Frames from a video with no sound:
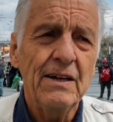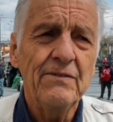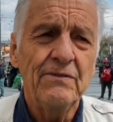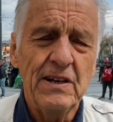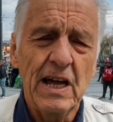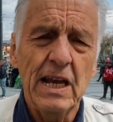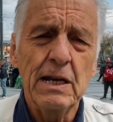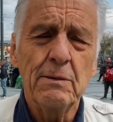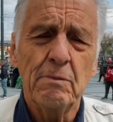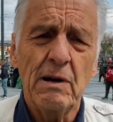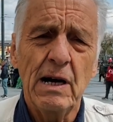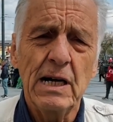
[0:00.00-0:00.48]

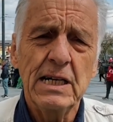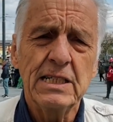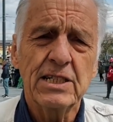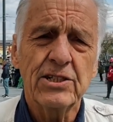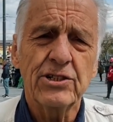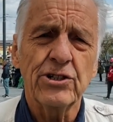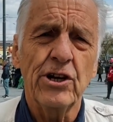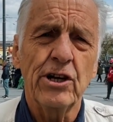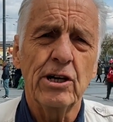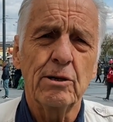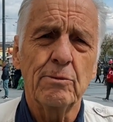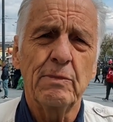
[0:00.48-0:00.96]
done my
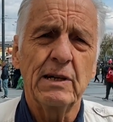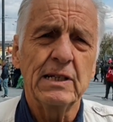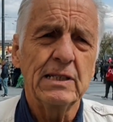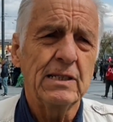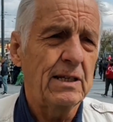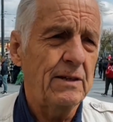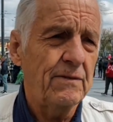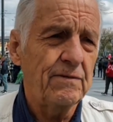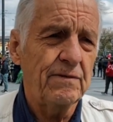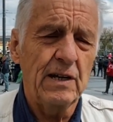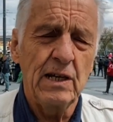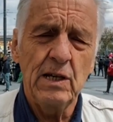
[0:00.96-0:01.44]
share. But
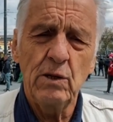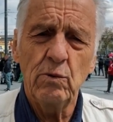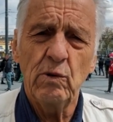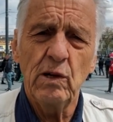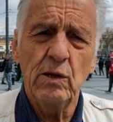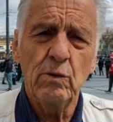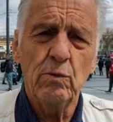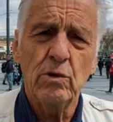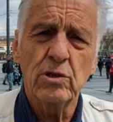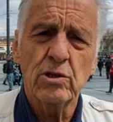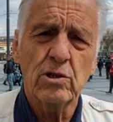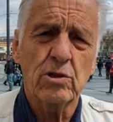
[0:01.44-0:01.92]
if
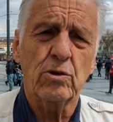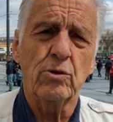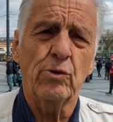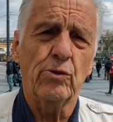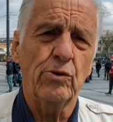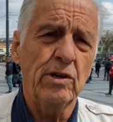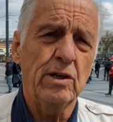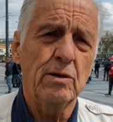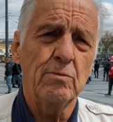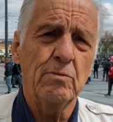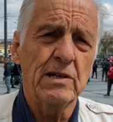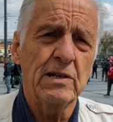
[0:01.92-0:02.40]
anyone wants to read my